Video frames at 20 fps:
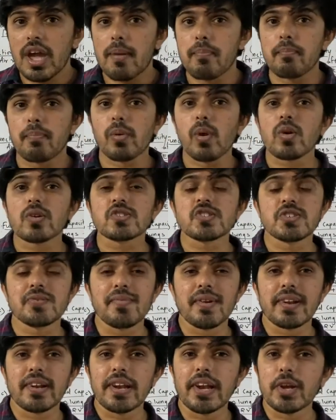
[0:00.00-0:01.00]

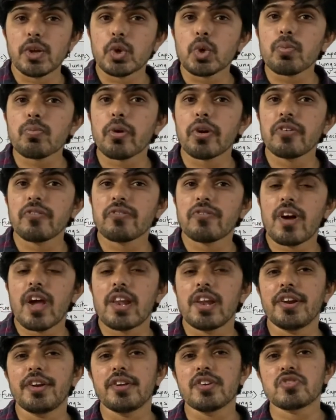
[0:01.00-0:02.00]
approximately 2.5
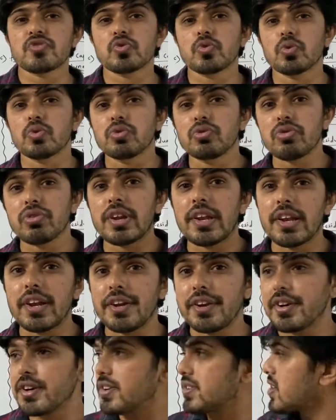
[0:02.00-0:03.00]
liters to 3
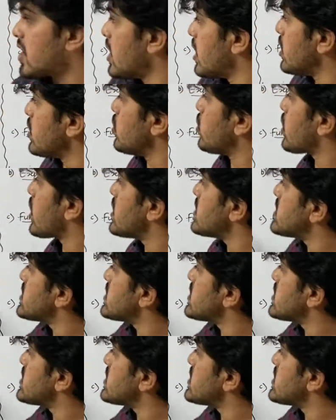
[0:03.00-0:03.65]
liters. You can